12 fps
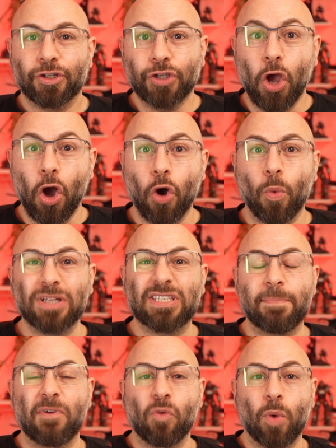Yo, what's
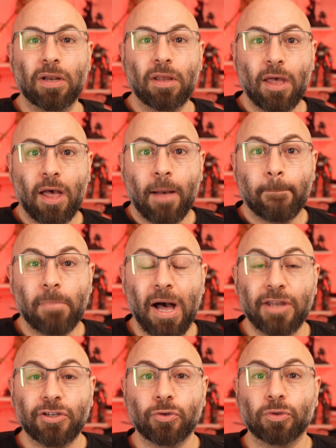up, everyone?
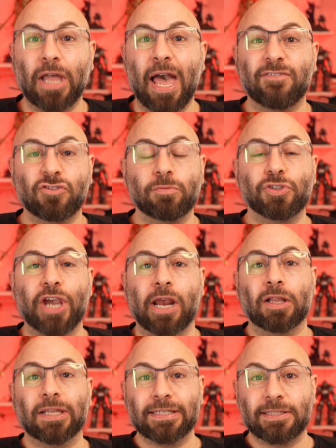My new live stream
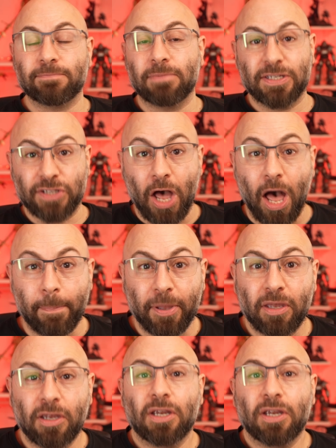channel is is up.